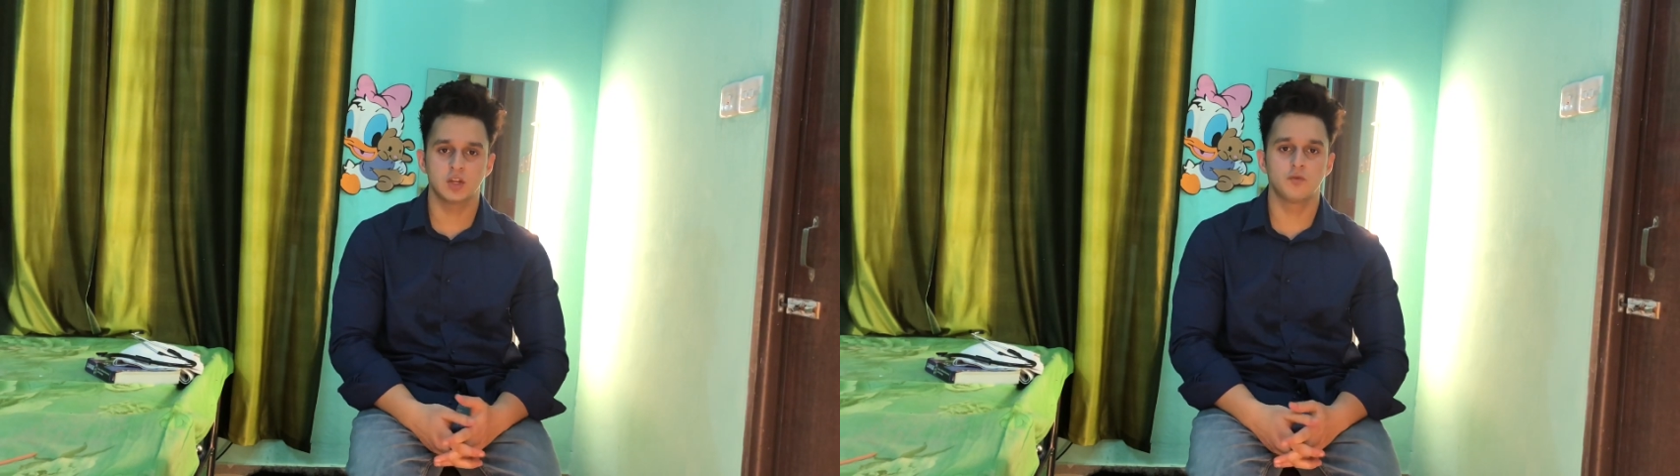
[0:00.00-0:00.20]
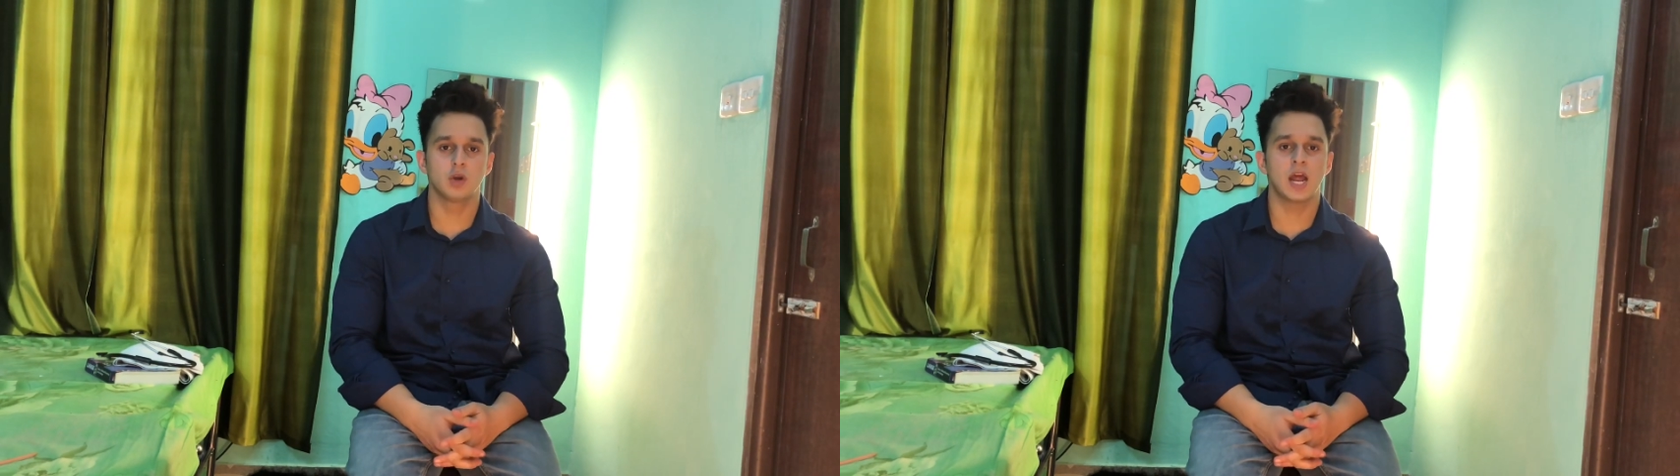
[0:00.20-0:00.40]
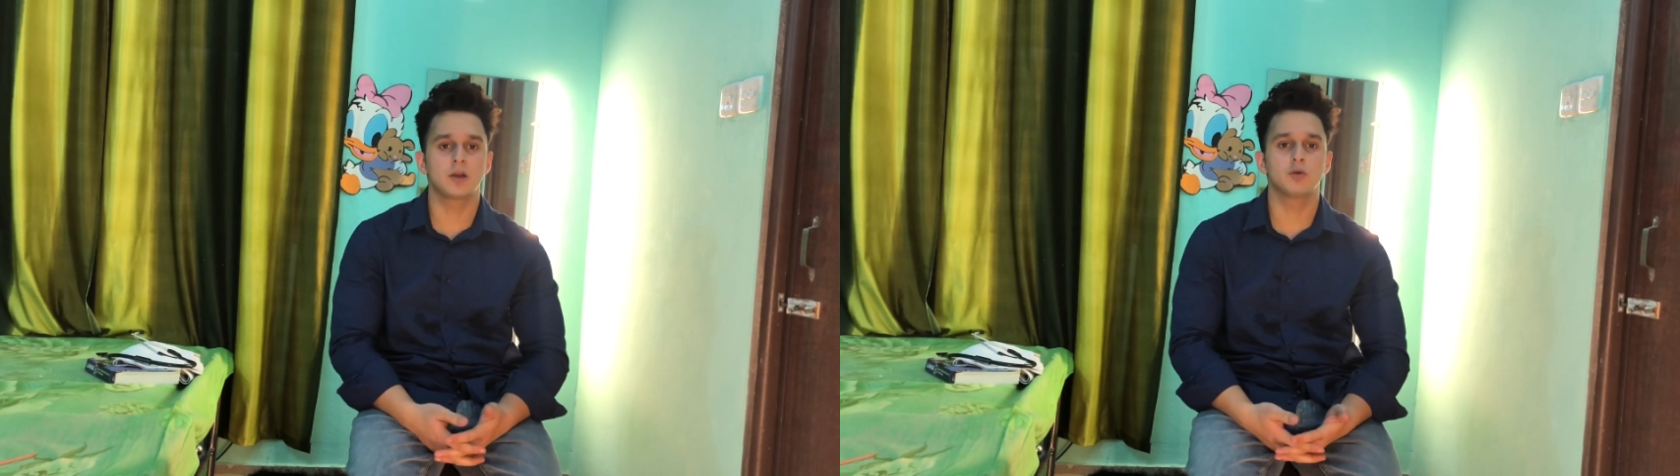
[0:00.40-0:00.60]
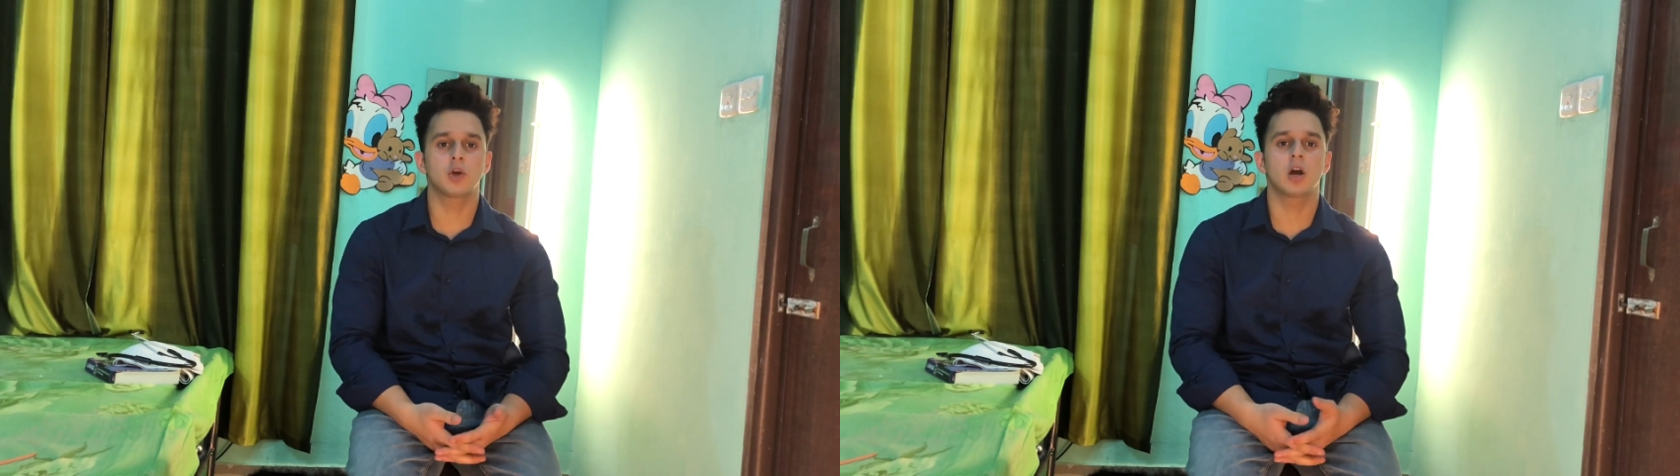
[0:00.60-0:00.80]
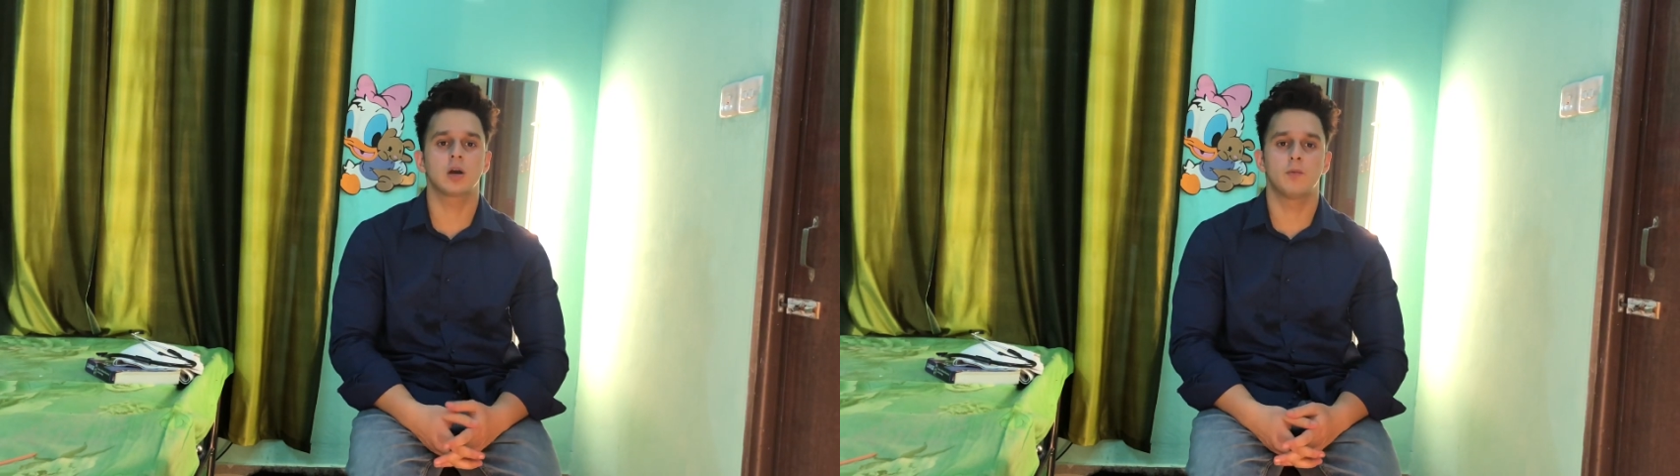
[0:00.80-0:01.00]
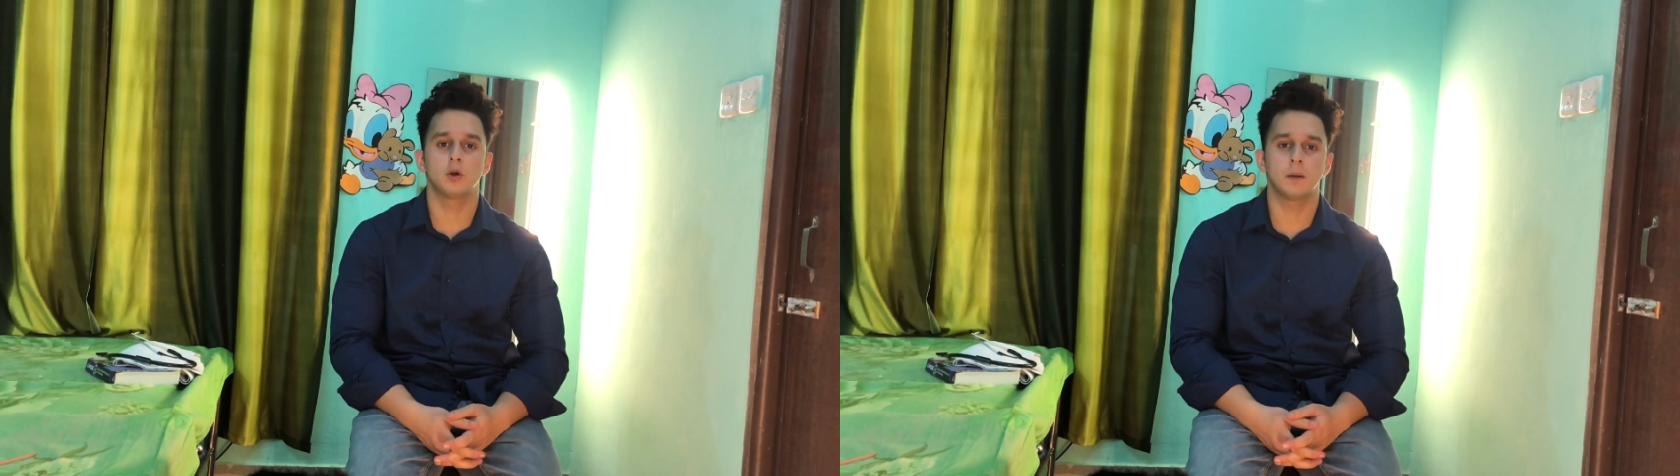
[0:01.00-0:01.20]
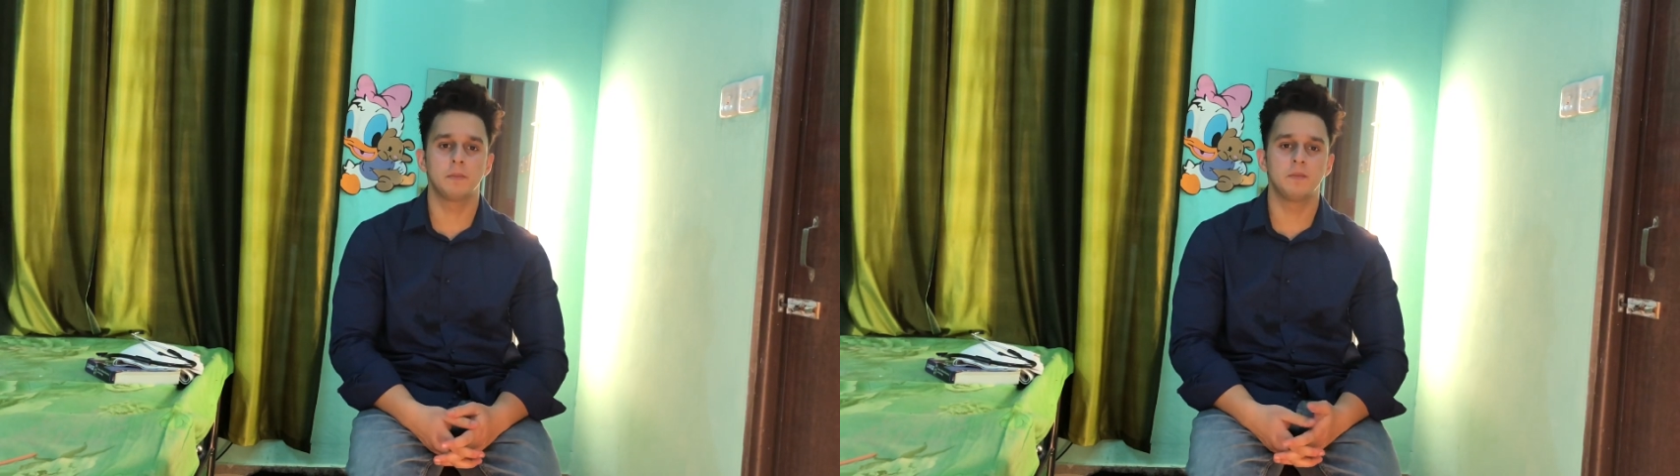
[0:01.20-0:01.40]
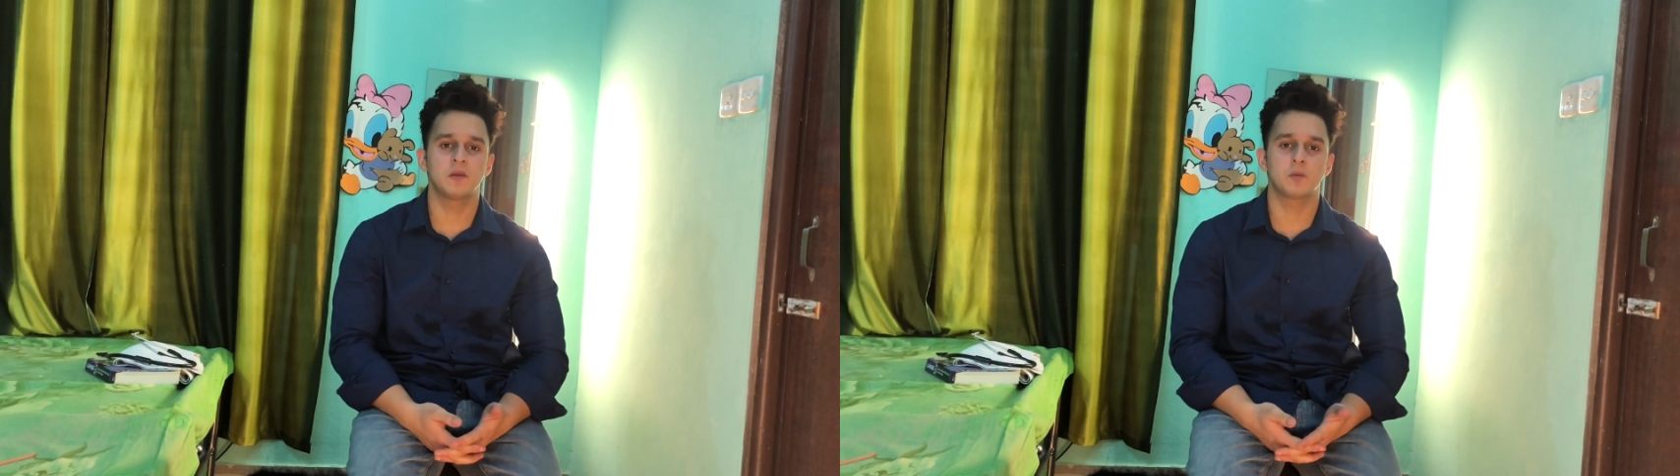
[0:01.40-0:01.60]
Would like to talk about MBBS